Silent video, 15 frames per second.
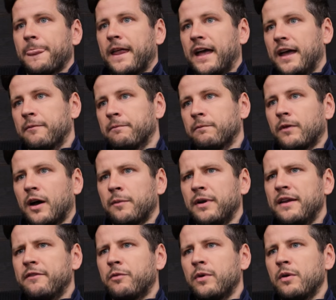I
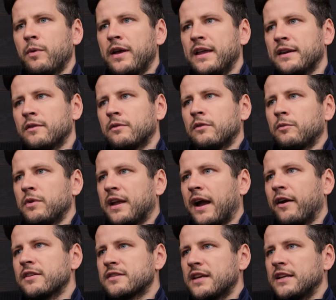believe if we win, we
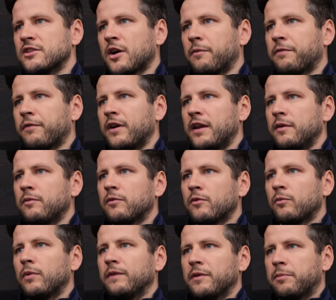guarantee top 3.
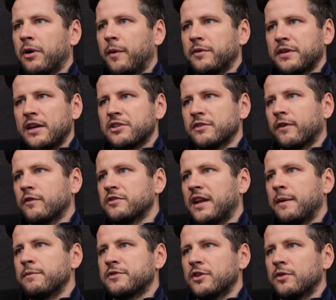With the permutation of obviously
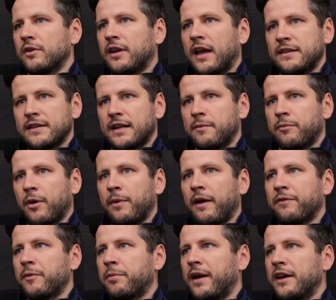them 2, Gateshead and Bromley
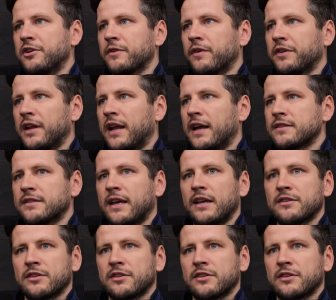having the play drive on the last day.